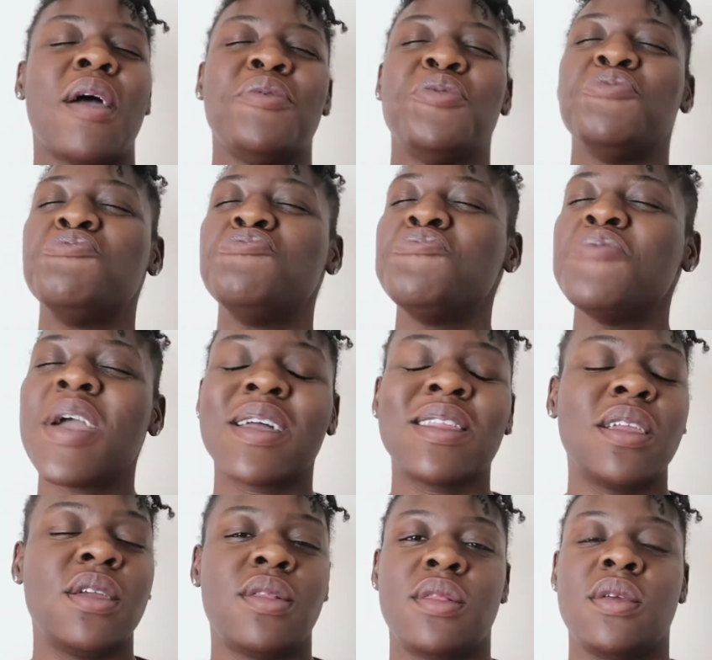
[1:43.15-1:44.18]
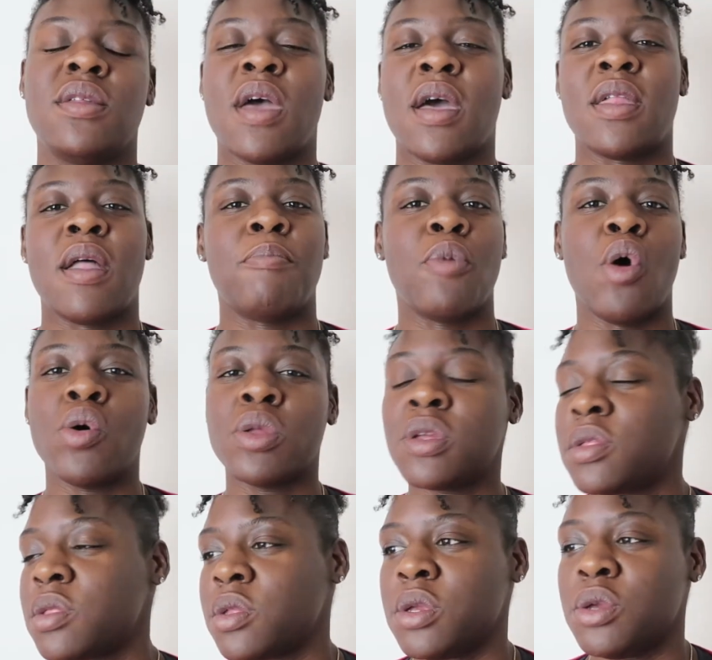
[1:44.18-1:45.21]
You rarely see that. I'm
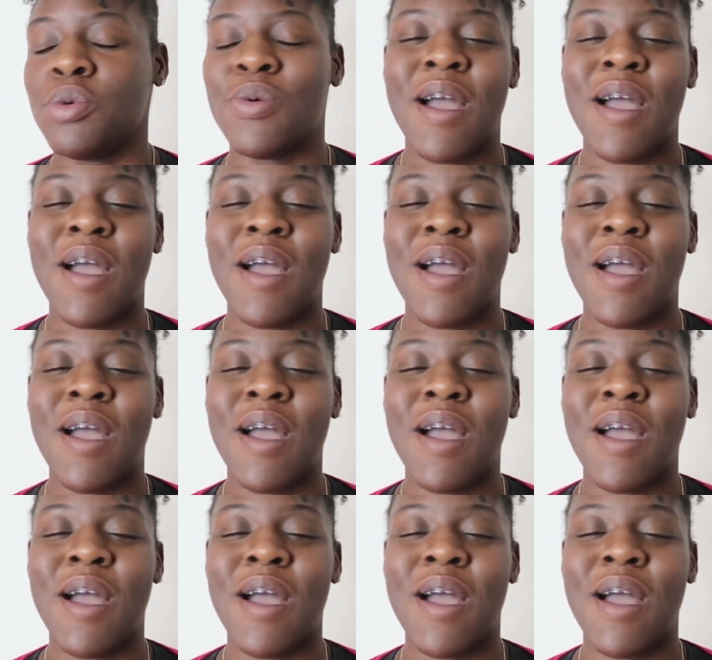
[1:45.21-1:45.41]
honest to you.